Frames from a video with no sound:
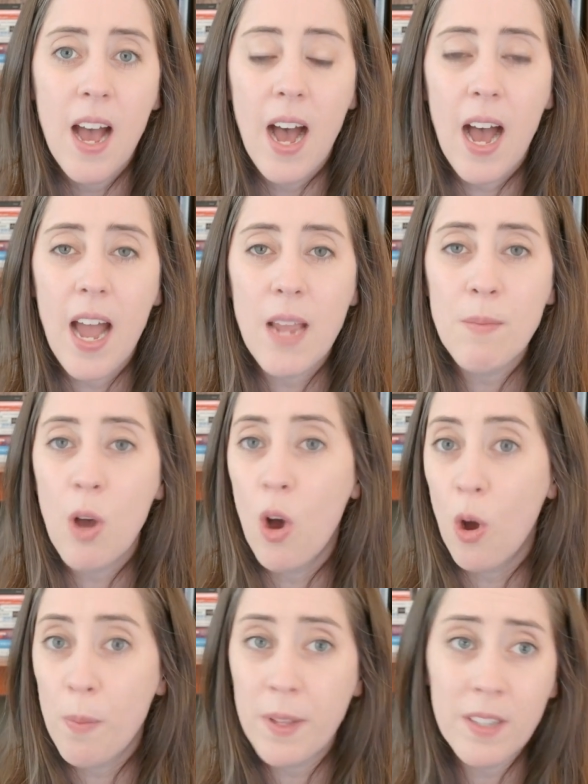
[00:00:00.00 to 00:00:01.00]
I'm
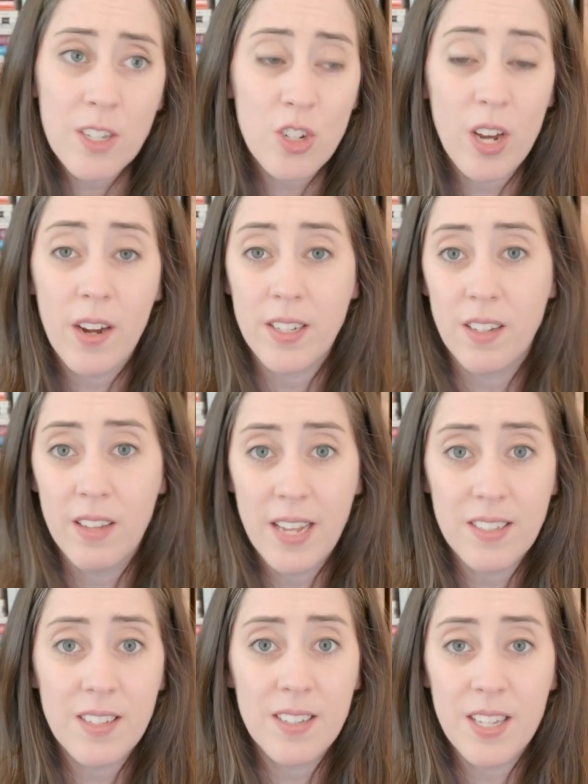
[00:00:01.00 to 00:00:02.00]
openly sharing the
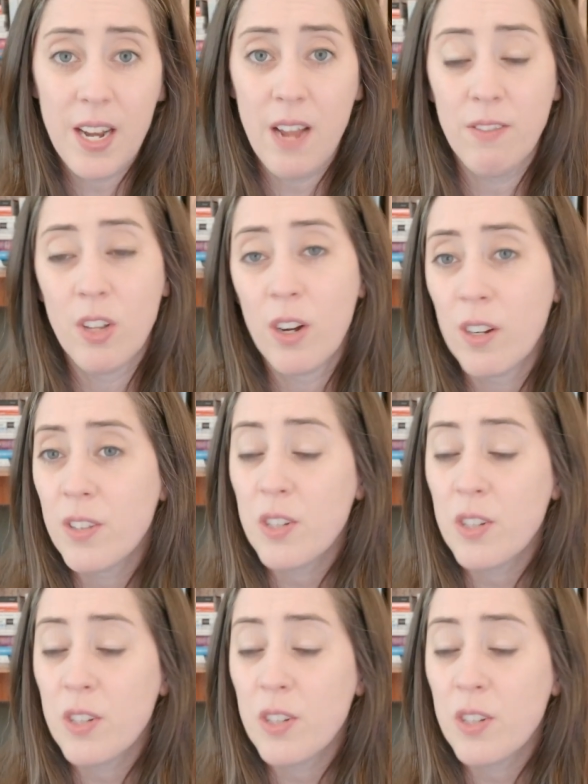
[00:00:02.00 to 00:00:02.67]
lessons that I've learned,